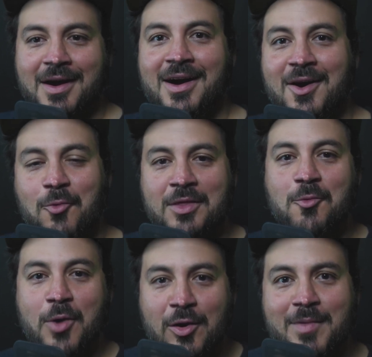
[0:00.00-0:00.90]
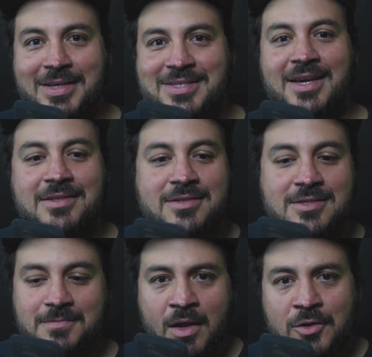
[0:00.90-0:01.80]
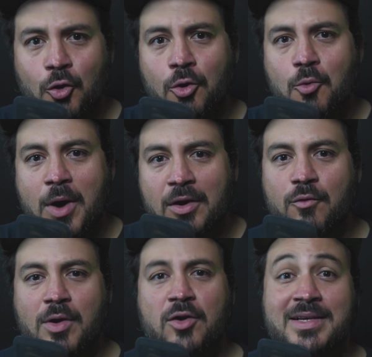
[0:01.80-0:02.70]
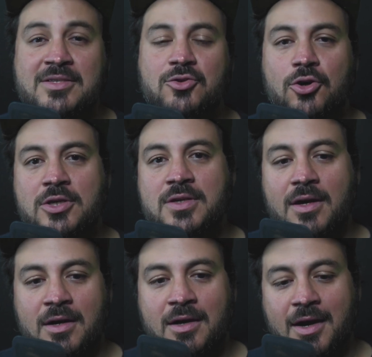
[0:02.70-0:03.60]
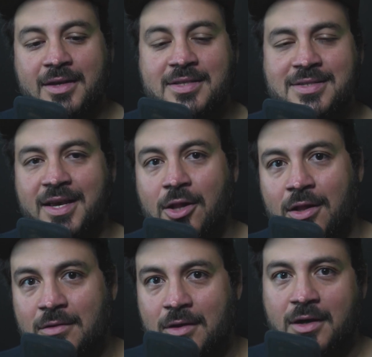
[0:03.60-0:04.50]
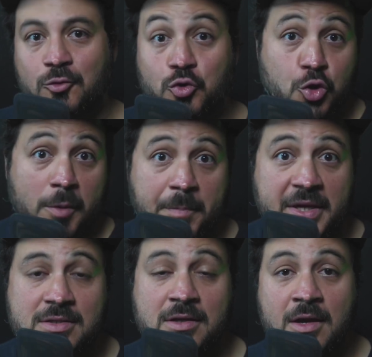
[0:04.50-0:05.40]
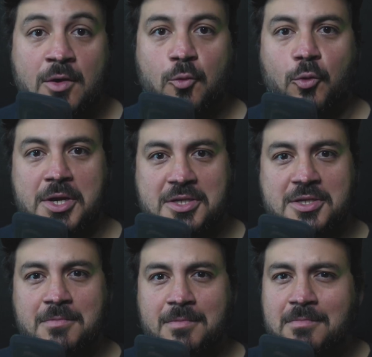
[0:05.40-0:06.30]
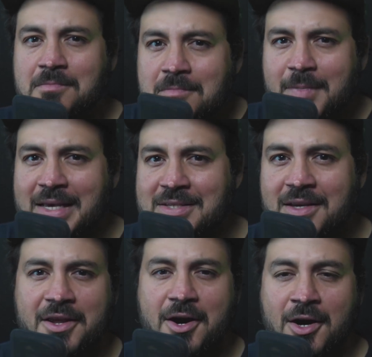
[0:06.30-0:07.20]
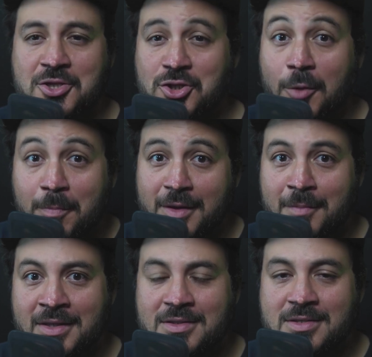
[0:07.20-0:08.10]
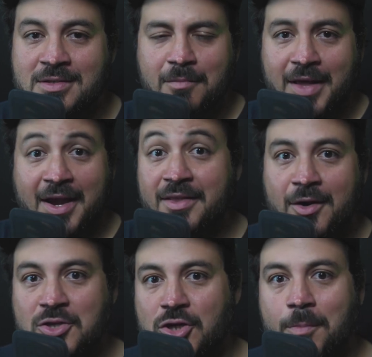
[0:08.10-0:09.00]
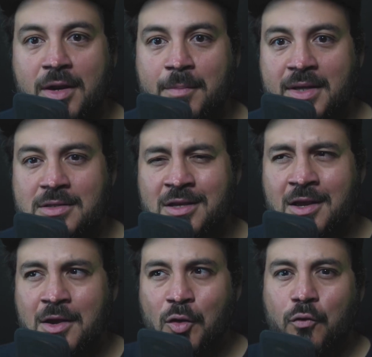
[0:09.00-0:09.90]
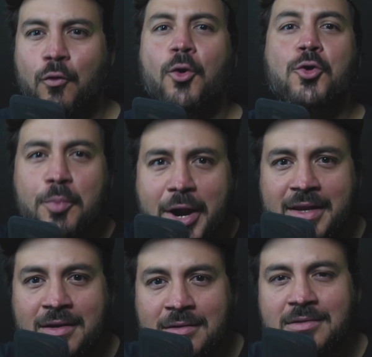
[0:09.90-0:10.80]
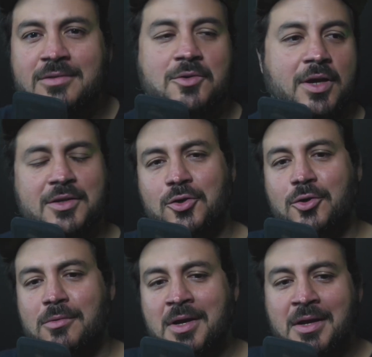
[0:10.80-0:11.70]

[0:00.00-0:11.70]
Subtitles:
with one of my sites. So one of my stores, I sell Nootropics, which basically are supplements, dietary supplements for your brain. Okay, so